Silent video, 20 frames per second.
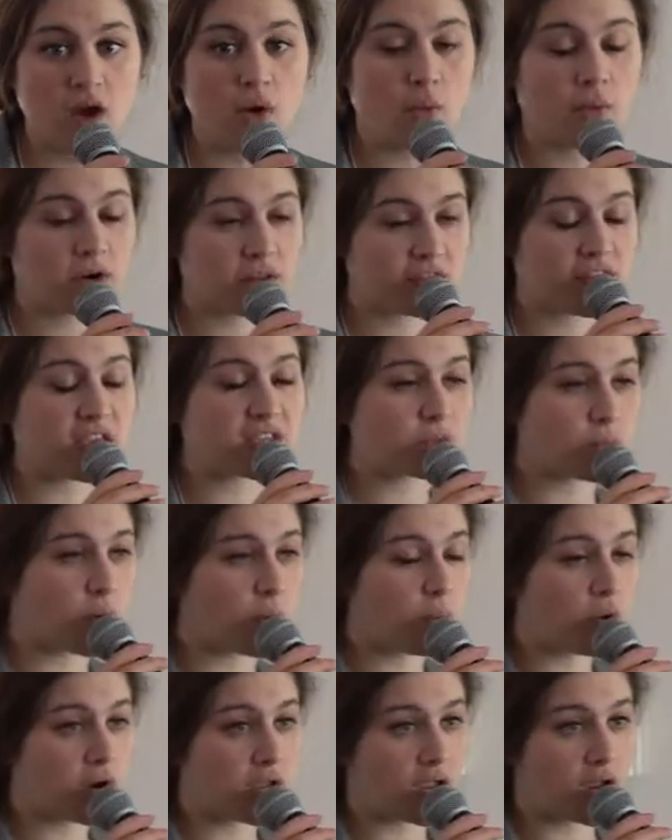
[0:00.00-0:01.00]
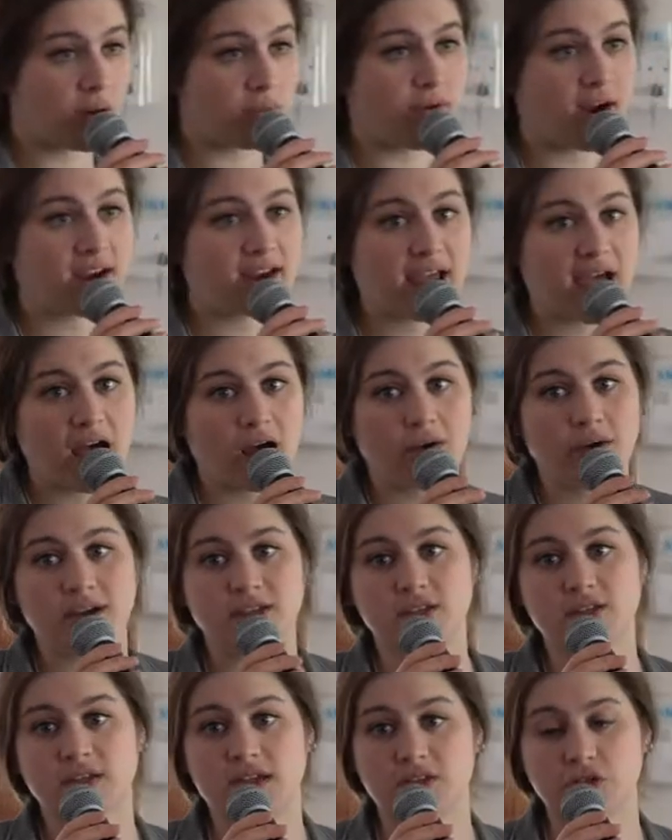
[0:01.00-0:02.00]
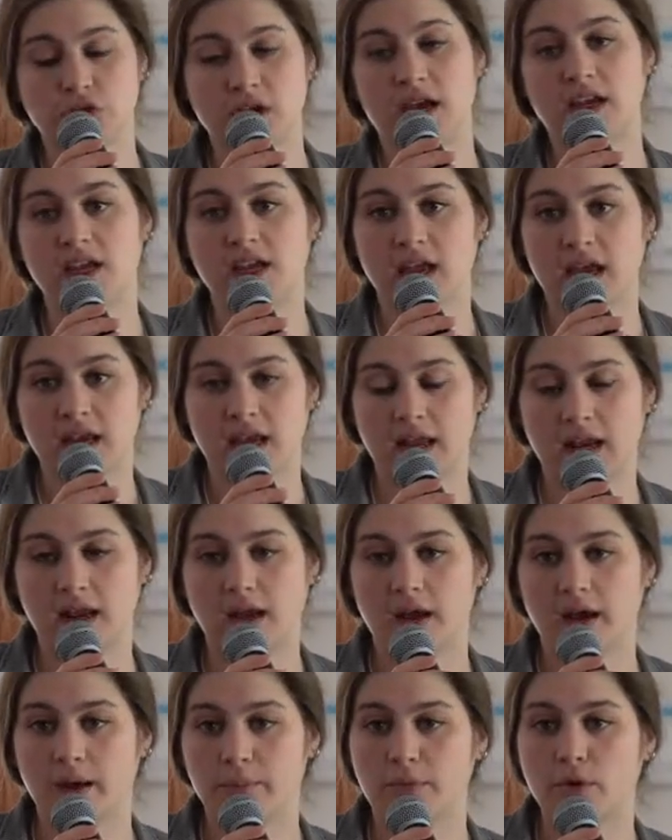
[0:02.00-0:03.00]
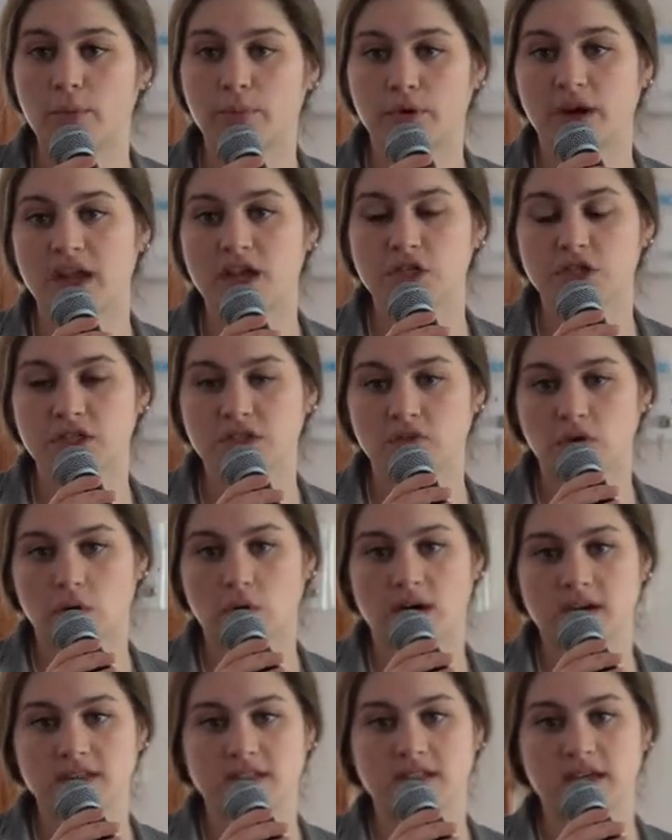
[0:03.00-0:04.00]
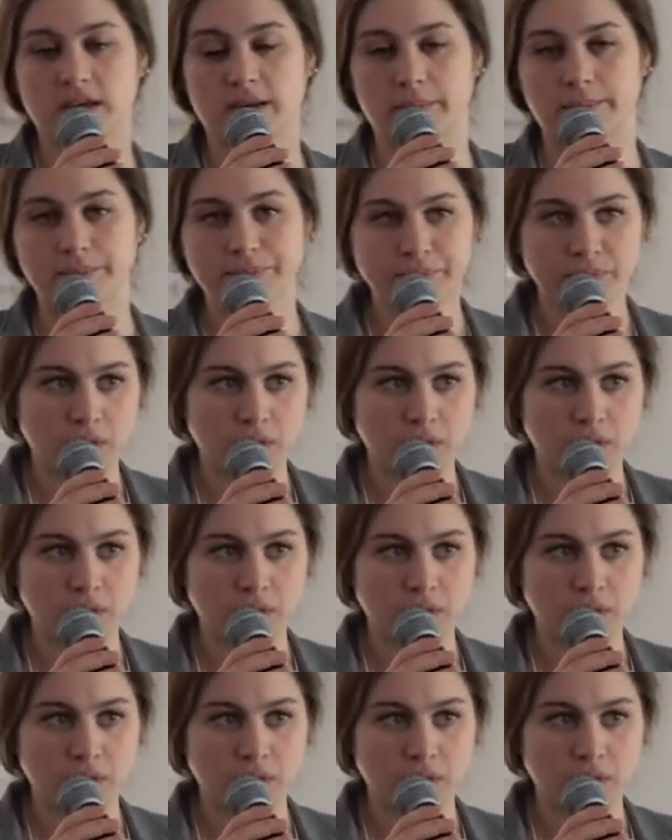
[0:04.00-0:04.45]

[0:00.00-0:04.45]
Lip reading: One of the things we're working on right now is trying to get a appropriations request in,